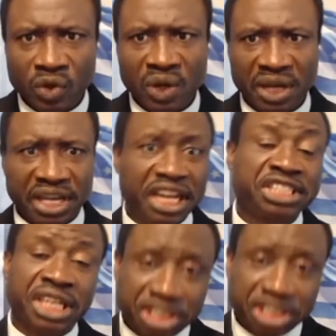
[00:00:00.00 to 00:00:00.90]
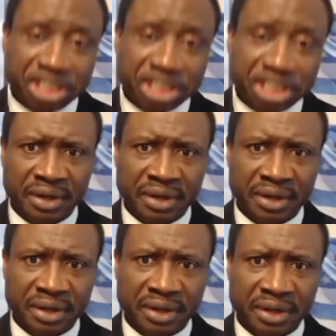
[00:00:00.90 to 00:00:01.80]
is the
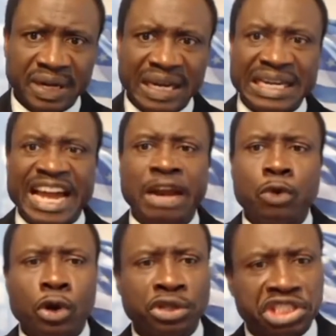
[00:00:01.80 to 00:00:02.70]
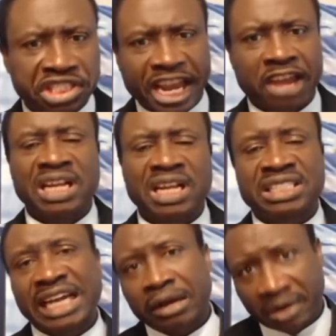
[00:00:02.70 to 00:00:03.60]
generation that will save the
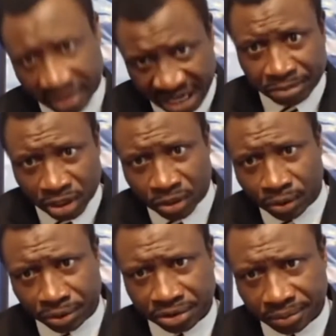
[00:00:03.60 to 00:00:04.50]
Southern Cameroons.